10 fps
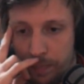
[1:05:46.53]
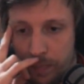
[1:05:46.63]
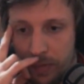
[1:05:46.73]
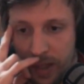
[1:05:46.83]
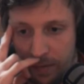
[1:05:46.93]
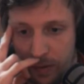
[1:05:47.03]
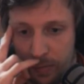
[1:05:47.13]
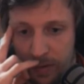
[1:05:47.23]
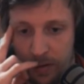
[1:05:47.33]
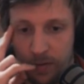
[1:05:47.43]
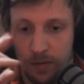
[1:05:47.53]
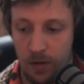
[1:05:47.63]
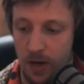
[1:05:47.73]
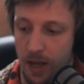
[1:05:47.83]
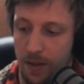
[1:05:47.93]
They flipped this,
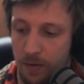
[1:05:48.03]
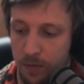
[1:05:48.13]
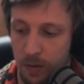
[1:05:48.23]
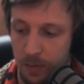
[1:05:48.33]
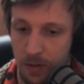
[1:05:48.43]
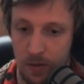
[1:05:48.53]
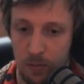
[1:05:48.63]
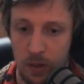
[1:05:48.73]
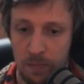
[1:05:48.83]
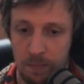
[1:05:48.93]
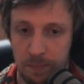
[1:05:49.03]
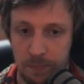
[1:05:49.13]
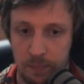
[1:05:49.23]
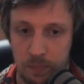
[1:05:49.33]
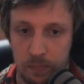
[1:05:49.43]
so now they flip this one.
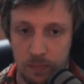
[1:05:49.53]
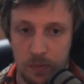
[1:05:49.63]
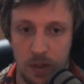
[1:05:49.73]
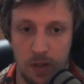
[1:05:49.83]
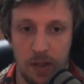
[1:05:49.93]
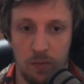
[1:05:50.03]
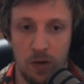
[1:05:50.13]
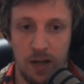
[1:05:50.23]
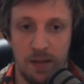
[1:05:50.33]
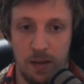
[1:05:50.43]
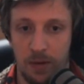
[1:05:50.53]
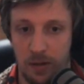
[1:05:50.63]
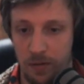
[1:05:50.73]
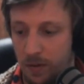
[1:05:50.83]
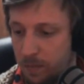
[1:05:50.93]
Oh, that's why it's happening,
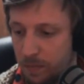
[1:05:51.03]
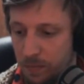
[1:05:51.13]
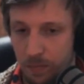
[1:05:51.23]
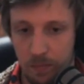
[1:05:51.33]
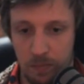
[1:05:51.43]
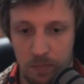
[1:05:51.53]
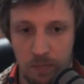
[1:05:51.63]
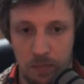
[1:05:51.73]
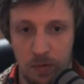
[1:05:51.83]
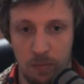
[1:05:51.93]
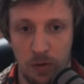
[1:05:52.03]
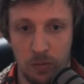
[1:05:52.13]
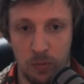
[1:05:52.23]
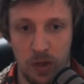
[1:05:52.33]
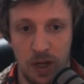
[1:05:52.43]
because I've got
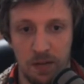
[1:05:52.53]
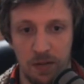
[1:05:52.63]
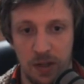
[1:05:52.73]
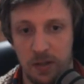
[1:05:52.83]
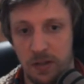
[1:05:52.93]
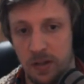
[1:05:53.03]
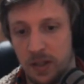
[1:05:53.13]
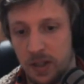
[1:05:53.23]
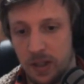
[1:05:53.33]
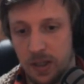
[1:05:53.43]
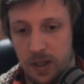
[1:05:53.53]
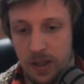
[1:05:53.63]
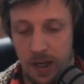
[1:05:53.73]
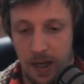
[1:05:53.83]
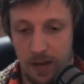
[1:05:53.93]
multiple cards selected.
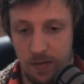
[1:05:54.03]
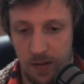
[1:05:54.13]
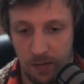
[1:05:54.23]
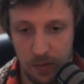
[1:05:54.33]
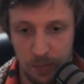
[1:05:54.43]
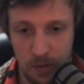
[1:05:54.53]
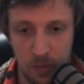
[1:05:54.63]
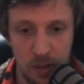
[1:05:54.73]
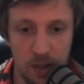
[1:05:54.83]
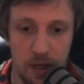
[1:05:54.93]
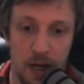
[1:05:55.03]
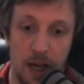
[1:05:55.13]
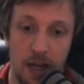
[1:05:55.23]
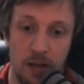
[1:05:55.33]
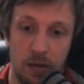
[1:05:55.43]
So they flip this one, and
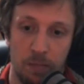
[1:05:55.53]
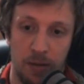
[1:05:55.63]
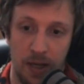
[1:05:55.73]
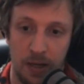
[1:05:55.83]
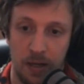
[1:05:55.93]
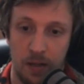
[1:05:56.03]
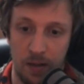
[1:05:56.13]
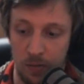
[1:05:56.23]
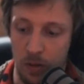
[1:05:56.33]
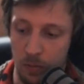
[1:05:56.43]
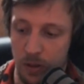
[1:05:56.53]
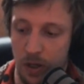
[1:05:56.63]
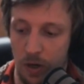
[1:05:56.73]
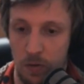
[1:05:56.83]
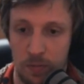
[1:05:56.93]
I pick this one, which I
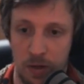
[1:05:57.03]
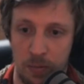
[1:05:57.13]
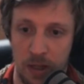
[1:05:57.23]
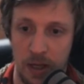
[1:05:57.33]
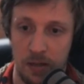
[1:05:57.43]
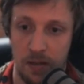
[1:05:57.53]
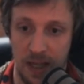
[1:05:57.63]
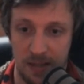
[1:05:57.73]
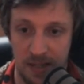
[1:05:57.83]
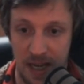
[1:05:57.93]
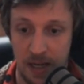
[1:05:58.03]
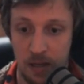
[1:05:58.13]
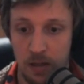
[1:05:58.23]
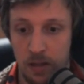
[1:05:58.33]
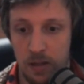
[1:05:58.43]
know is manipulate. That's dead,
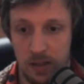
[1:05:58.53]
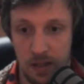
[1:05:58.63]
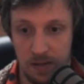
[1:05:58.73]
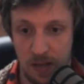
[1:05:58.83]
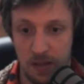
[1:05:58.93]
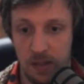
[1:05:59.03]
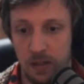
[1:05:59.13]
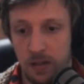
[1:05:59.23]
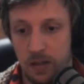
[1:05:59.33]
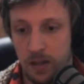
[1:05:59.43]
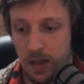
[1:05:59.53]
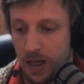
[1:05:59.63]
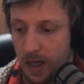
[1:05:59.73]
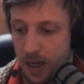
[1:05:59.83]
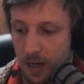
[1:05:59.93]
does nothing.
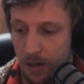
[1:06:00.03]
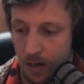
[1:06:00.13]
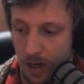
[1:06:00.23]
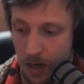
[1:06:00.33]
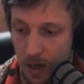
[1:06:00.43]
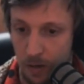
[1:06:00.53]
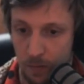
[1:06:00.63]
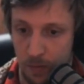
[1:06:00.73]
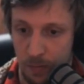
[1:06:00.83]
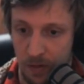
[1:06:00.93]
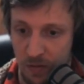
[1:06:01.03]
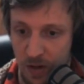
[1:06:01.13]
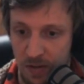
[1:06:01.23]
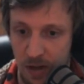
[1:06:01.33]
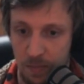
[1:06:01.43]
And I flip this
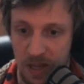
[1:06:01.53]
face up.